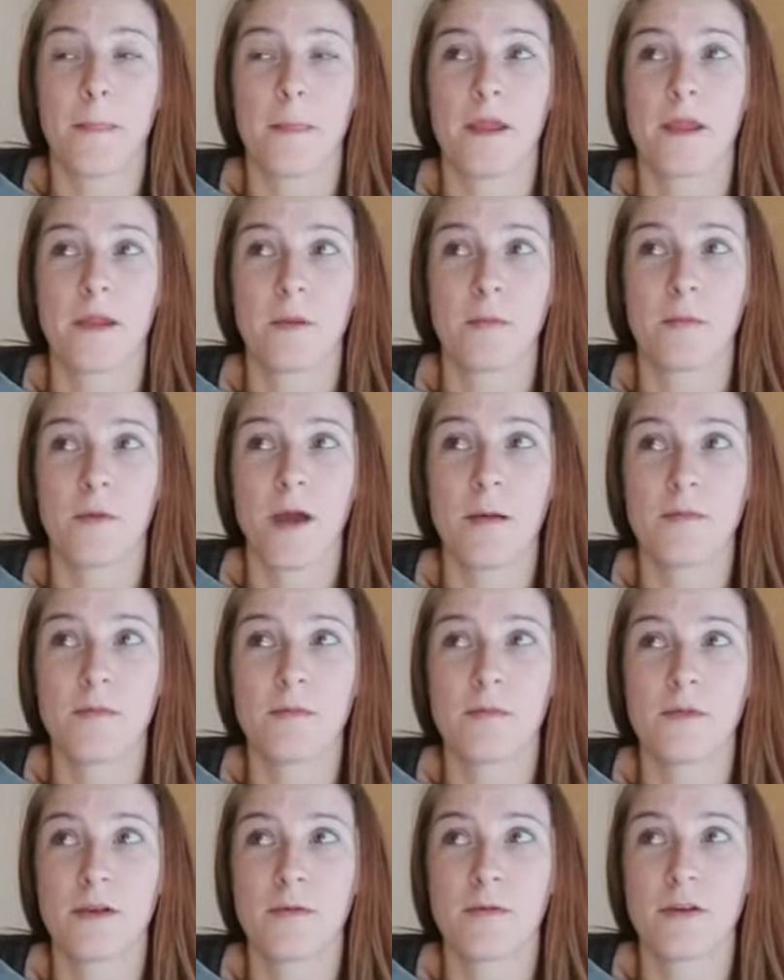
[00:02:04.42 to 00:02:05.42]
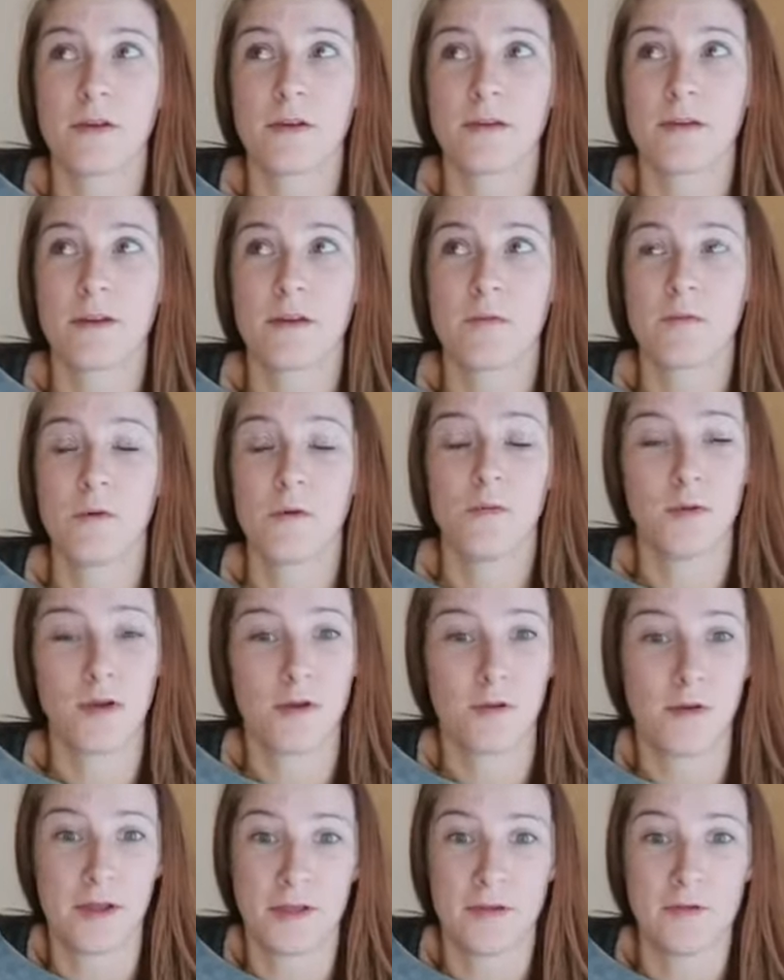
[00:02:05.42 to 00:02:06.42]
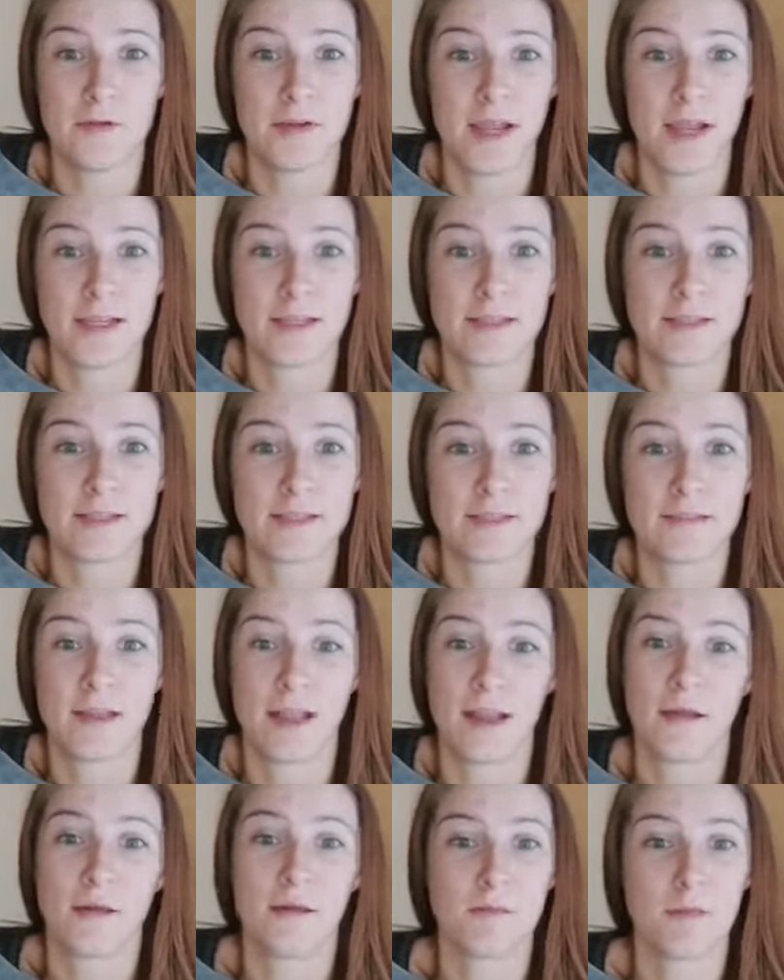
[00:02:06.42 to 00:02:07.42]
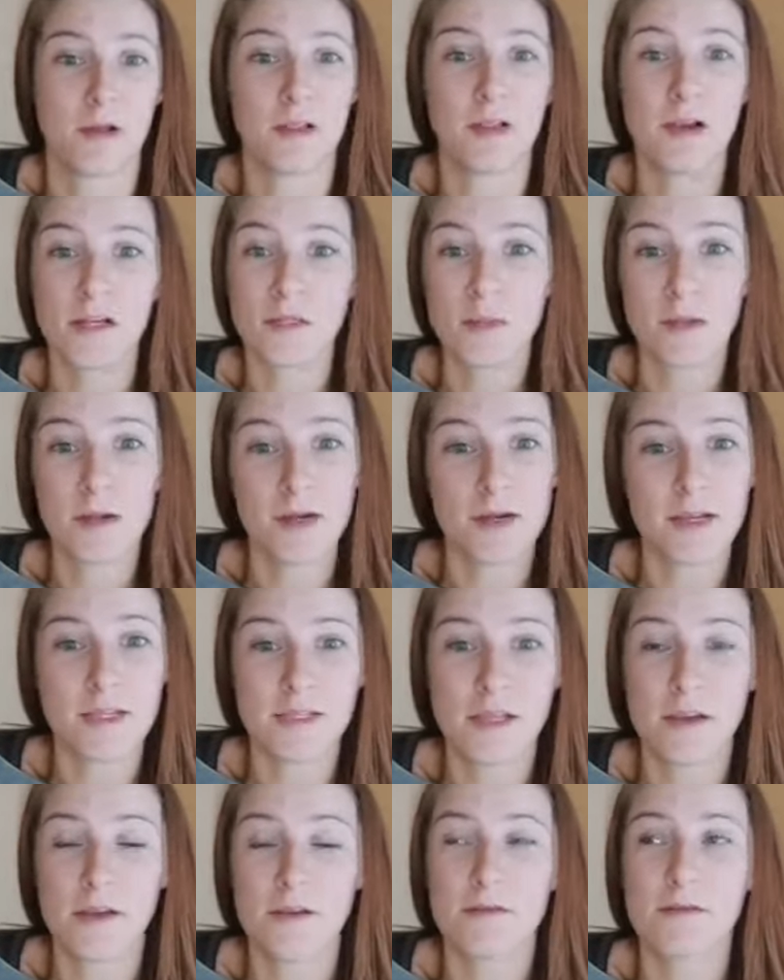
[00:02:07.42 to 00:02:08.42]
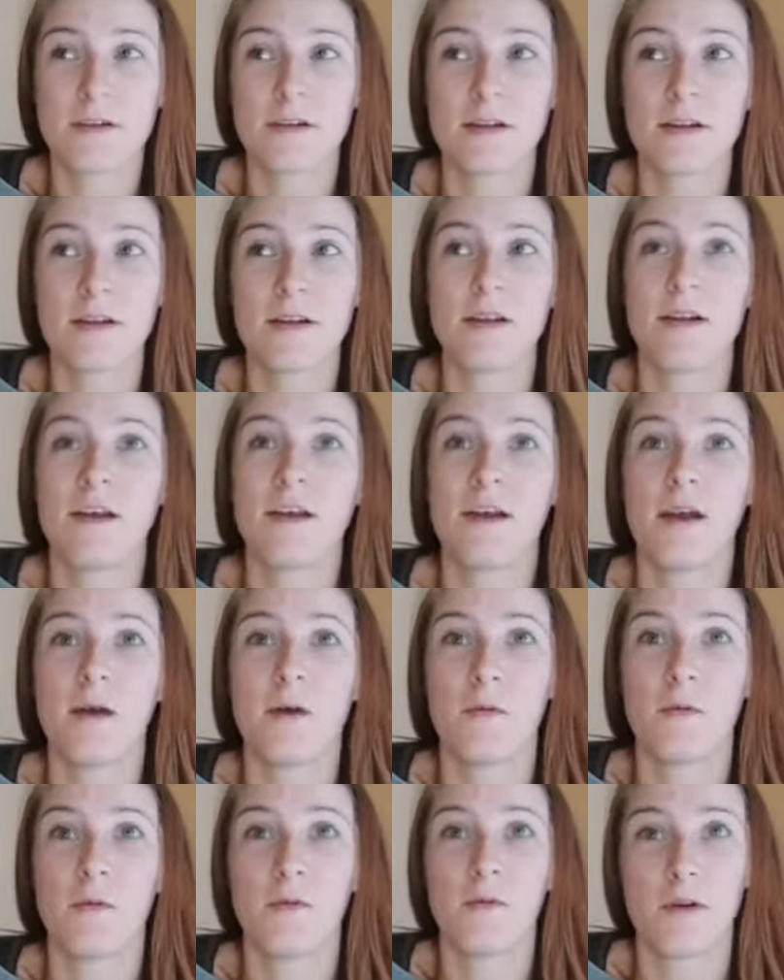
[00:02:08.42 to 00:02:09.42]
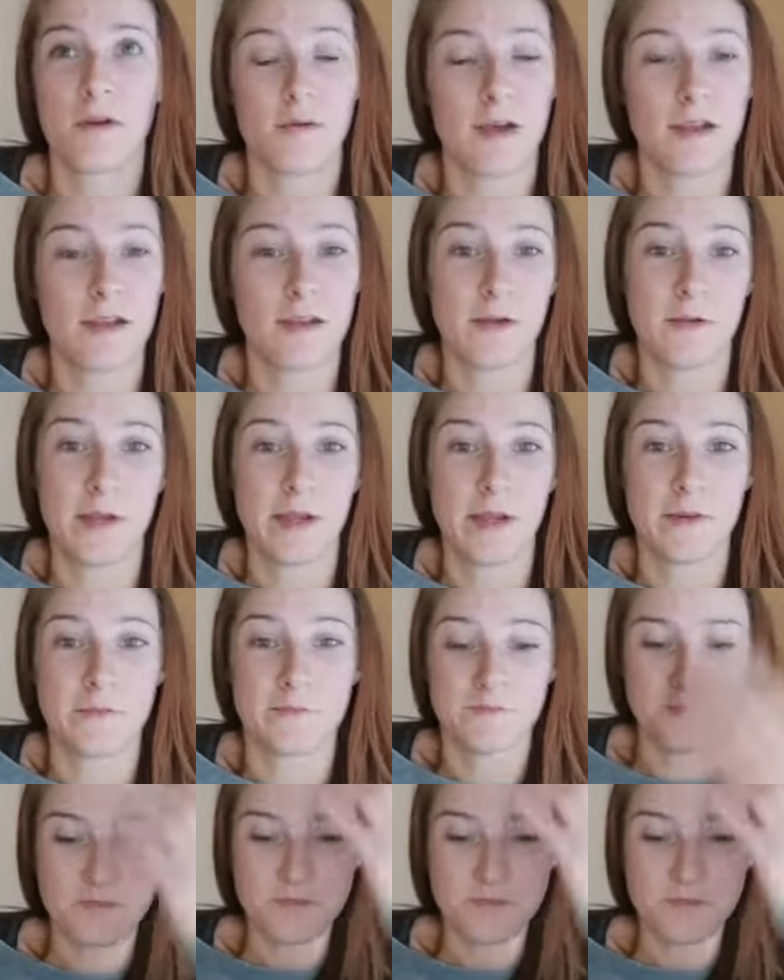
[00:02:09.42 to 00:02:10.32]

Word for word: you're probably wondering, well, what do I do next? Like, my launch party's over. What do I do now?